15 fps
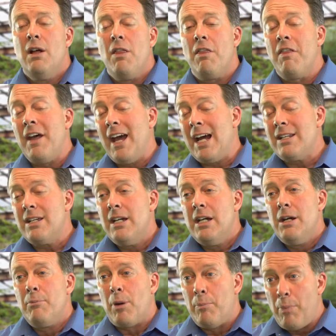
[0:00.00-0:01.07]

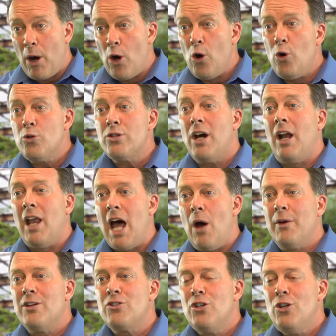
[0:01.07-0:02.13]
that proposed
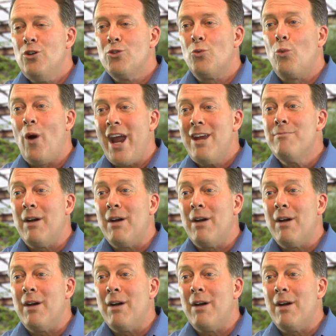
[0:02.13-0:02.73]
allowing us to use rain